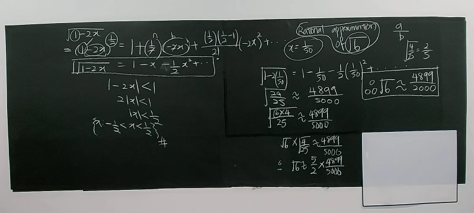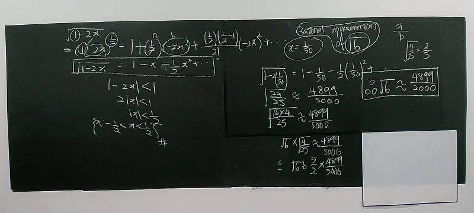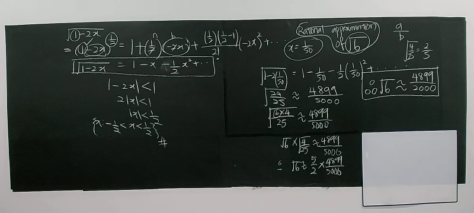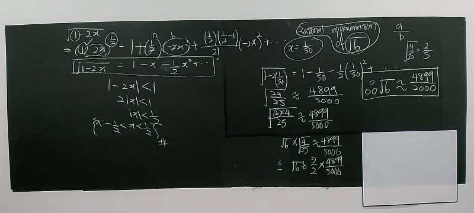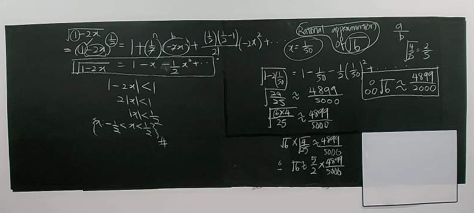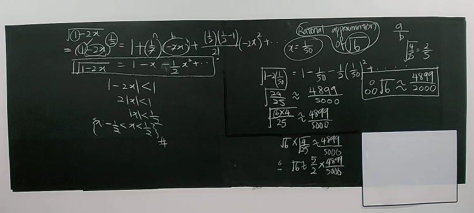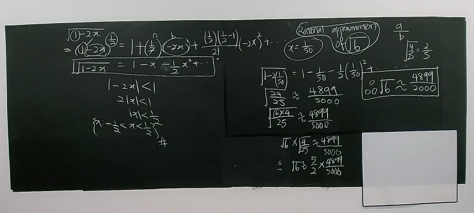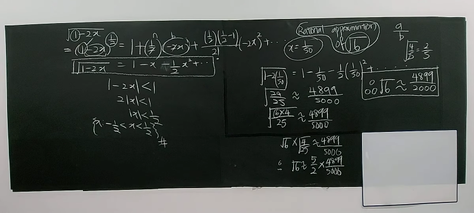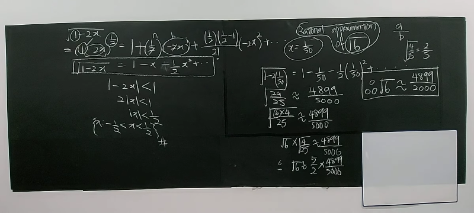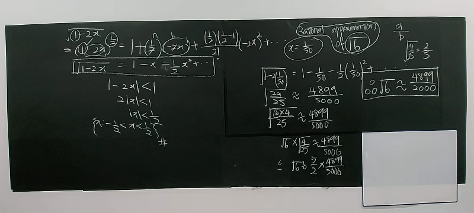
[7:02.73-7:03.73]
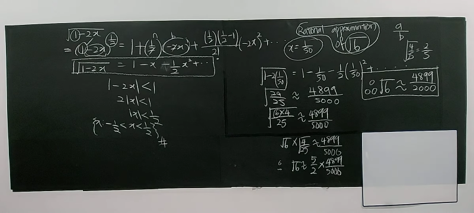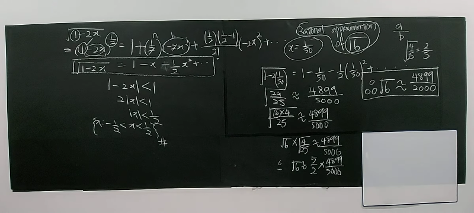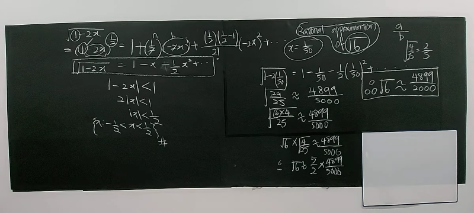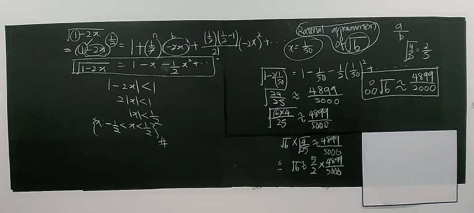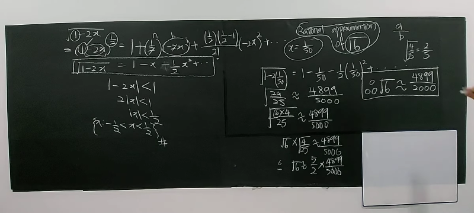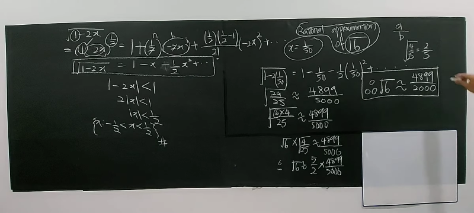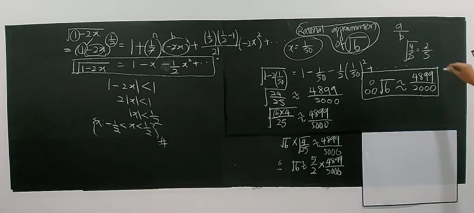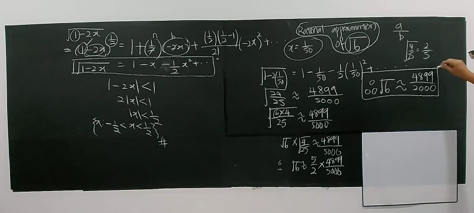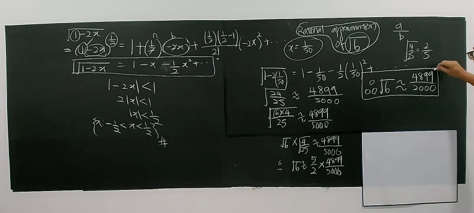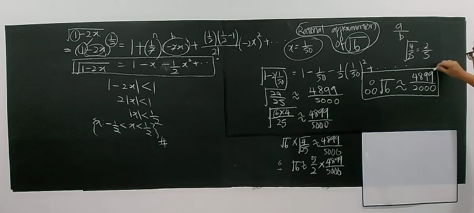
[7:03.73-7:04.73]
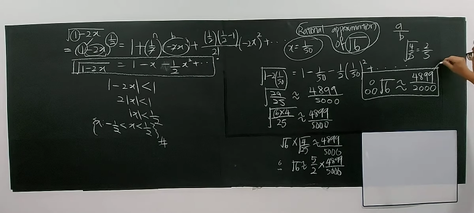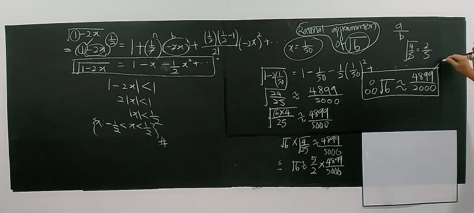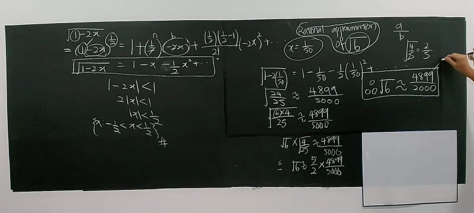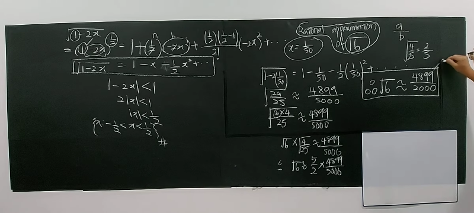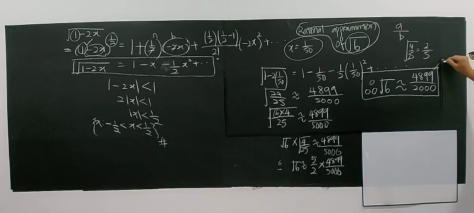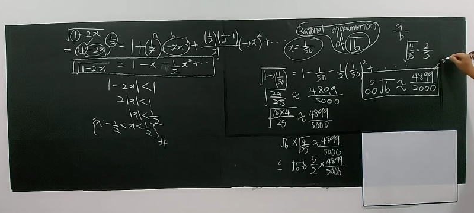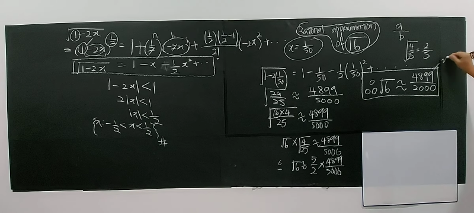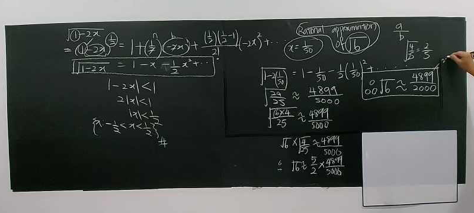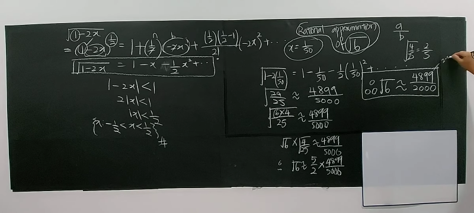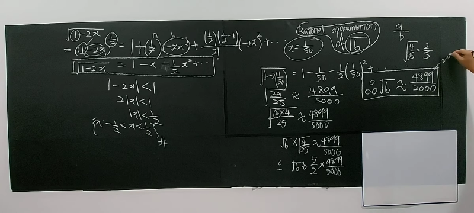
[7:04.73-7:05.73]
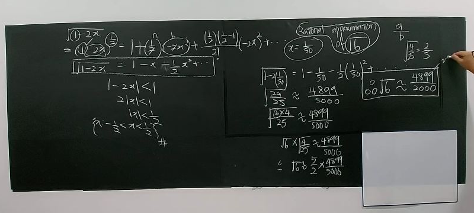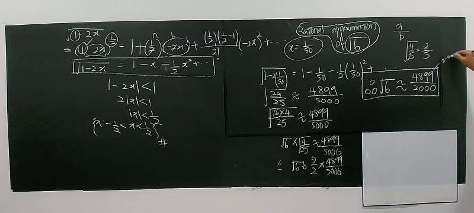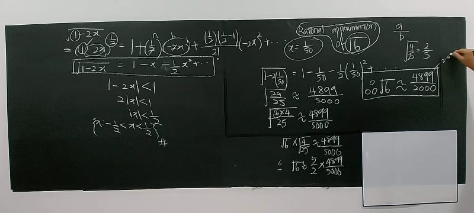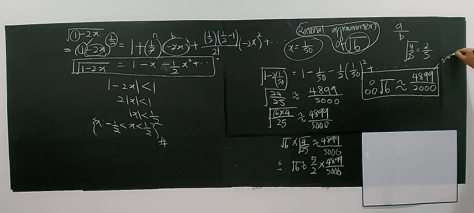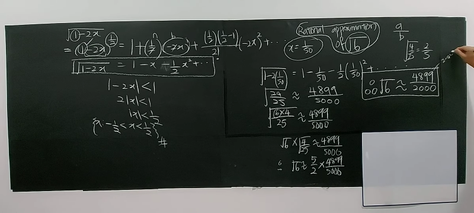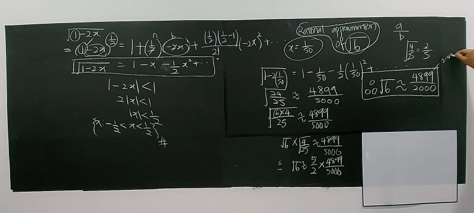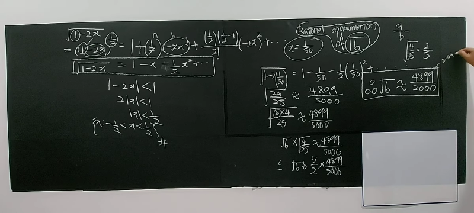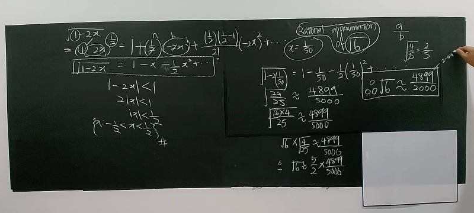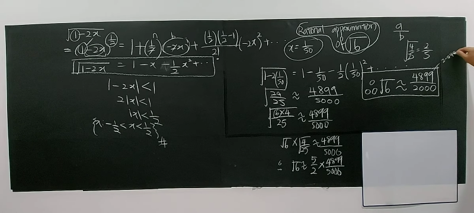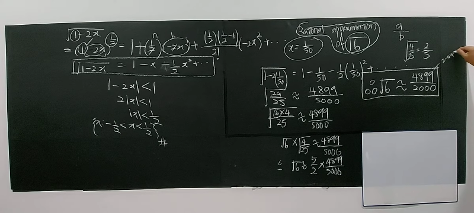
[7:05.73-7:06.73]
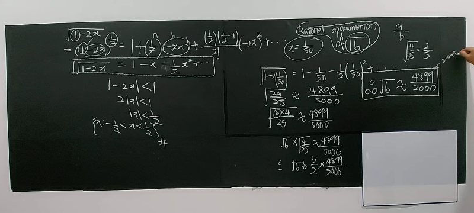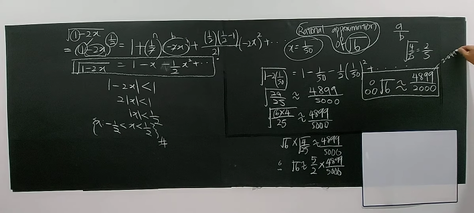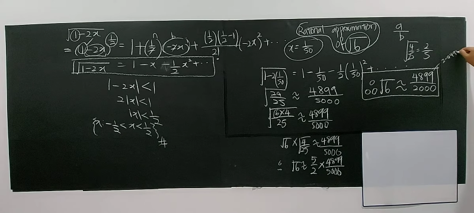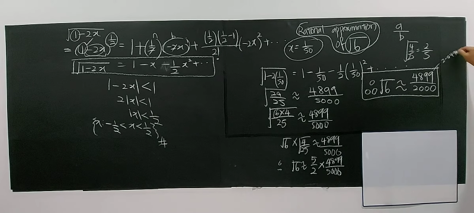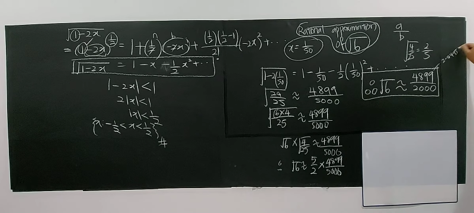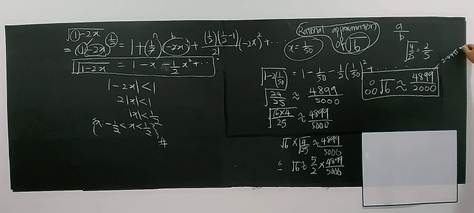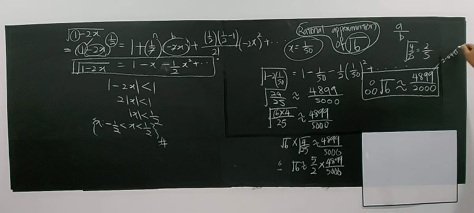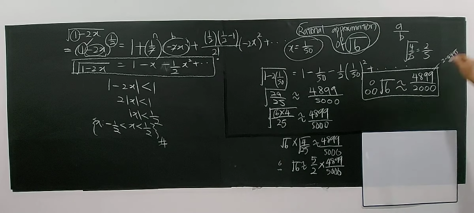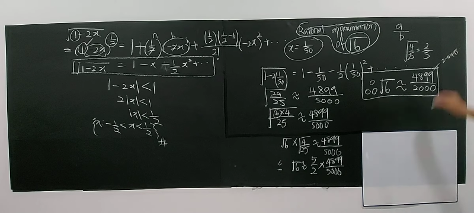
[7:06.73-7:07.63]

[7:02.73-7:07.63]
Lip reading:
[unreadable: no face in view]